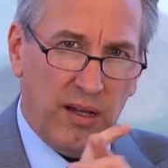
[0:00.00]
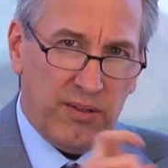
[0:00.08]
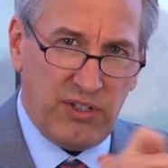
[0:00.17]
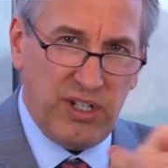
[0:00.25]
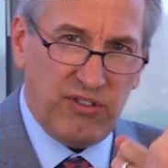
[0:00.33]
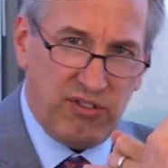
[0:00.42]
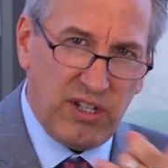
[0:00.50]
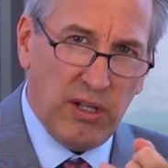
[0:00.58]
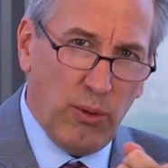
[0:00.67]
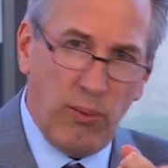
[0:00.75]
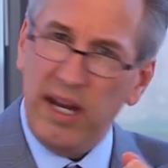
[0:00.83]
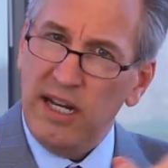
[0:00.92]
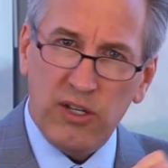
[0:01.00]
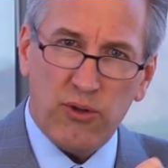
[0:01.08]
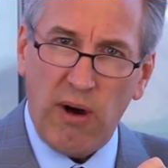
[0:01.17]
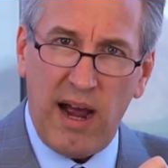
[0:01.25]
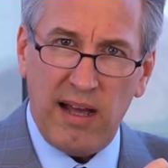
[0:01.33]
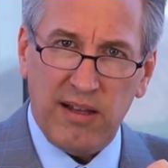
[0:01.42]
she's still awaiting
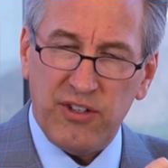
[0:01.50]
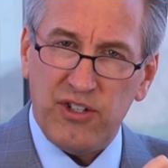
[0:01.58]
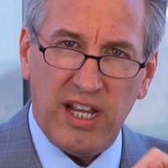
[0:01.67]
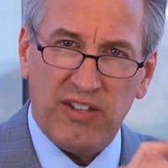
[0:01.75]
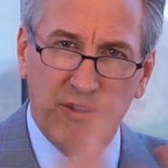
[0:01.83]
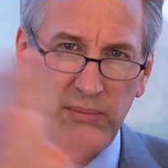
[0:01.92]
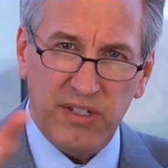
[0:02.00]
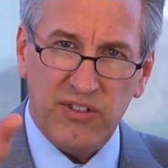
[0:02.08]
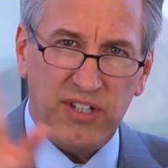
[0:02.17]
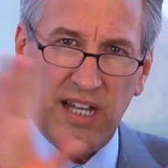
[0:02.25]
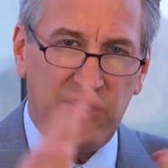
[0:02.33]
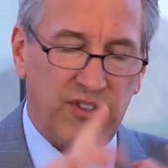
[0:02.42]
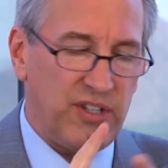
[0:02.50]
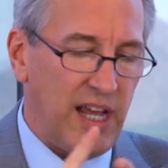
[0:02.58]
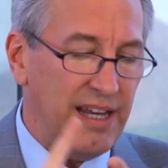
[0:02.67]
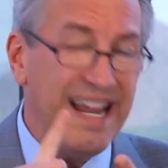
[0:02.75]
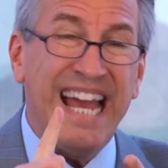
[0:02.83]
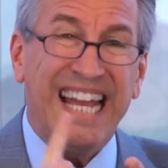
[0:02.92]
trial and she hasn't been sentenced
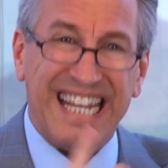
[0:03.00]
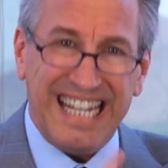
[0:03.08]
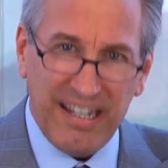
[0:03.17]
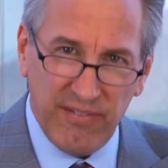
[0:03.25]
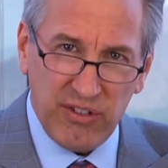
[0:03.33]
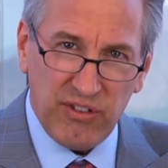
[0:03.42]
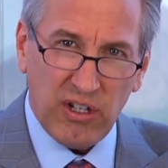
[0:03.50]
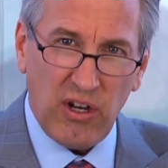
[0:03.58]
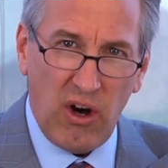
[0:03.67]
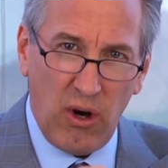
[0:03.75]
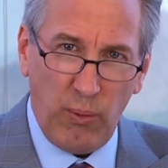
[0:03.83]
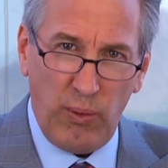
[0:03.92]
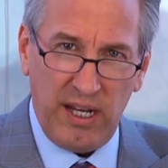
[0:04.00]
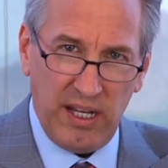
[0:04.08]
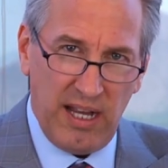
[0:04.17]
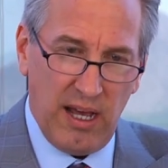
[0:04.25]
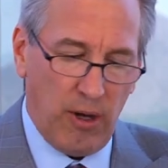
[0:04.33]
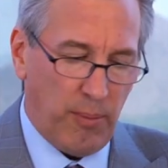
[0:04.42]
yet, give us a call, we
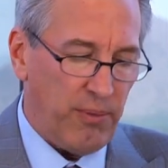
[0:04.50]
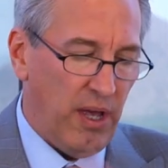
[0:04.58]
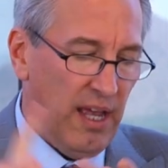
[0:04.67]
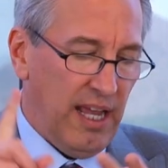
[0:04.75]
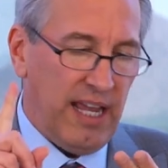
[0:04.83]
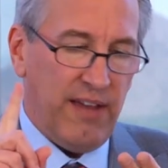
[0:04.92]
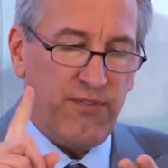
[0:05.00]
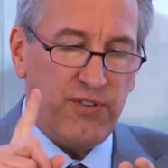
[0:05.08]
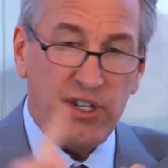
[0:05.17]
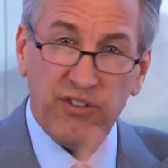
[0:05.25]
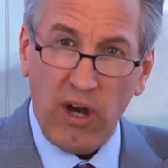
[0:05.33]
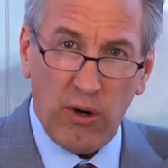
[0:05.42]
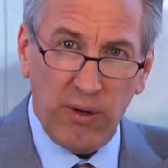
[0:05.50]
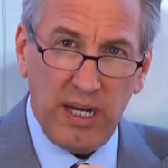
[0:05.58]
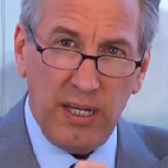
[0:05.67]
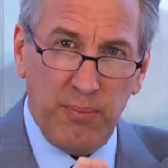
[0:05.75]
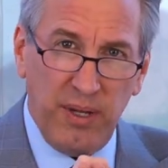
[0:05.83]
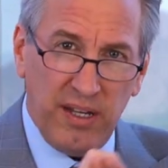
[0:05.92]
can help. If she's
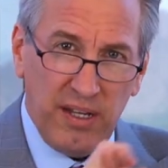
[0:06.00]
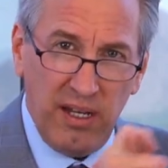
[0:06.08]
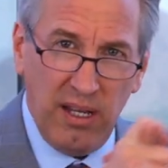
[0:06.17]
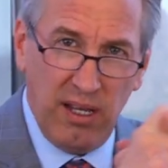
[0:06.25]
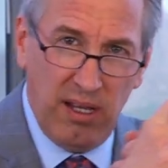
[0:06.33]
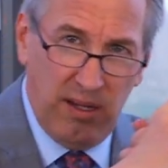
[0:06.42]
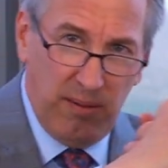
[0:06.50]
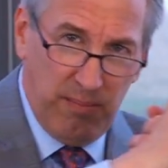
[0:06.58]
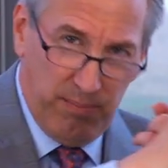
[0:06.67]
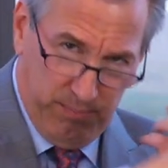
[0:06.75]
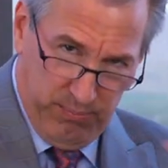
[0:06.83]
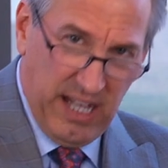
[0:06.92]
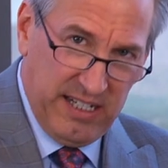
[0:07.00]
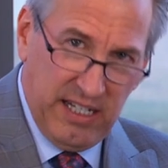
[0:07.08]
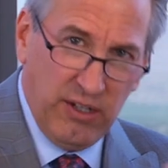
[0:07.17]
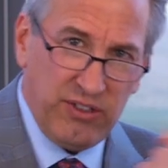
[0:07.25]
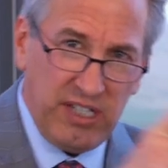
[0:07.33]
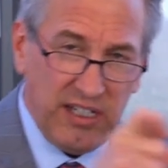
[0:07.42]
already been pled
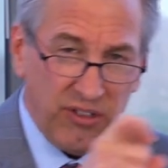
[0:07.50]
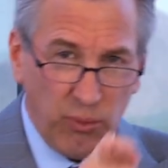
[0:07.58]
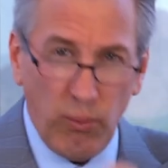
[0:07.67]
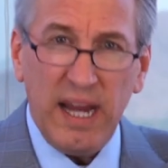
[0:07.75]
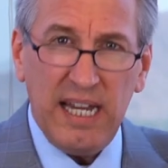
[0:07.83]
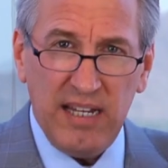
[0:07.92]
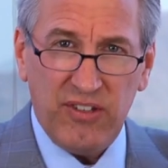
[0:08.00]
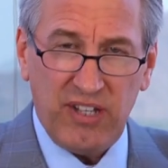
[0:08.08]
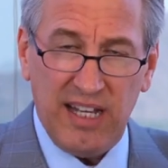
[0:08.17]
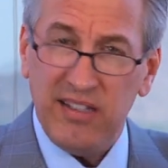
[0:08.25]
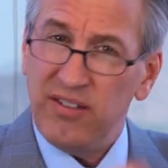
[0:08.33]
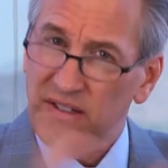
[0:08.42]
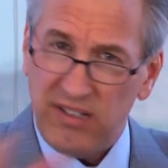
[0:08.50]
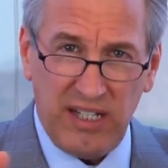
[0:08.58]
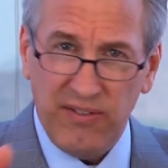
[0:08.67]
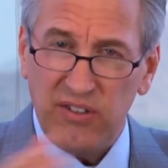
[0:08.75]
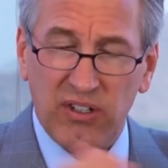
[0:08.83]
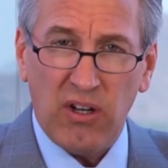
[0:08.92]
guilty and is awaiting sentence,
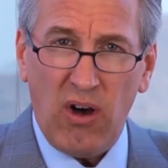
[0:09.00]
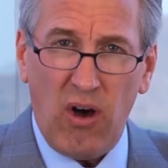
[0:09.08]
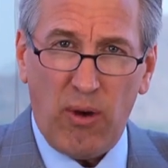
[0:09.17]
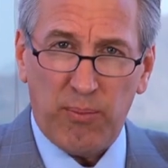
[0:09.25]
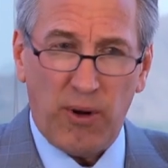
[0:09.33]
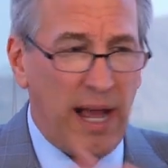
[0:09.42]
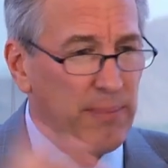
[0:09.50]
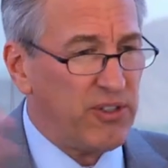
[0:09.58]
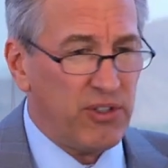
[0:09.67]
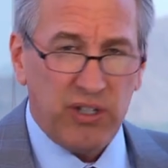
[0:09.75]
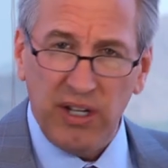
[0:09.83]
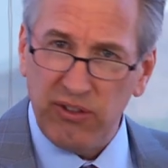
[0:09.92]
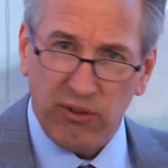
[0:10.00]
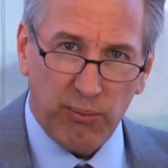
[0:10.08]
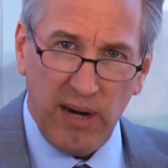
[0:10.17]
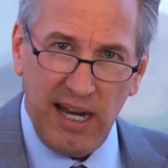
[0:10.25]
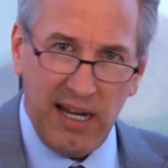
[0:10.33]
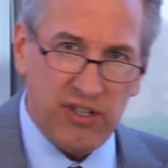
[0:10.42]
give us a call. Perhaps if she has a
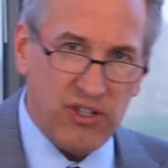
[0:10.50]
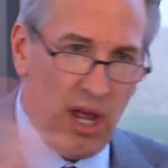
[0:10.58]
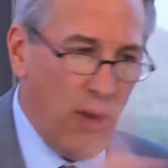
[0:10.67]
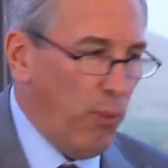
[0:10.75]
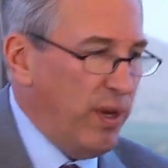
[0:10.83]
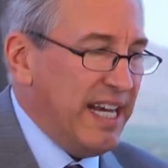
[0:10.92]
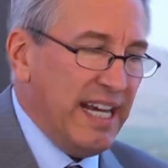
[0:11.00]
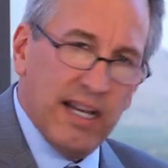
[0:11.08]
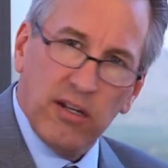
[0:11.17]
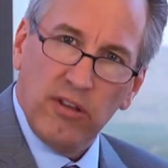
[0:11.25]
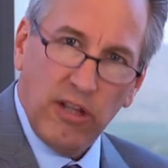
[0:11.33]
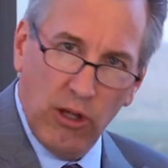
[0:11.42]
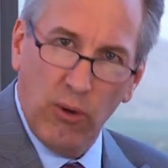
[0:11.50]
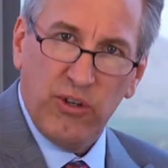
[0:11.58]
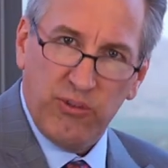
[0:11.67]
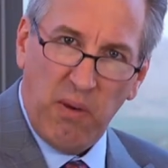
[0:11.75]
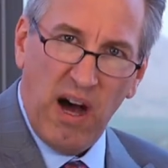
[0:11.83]
range, we can get her the lowest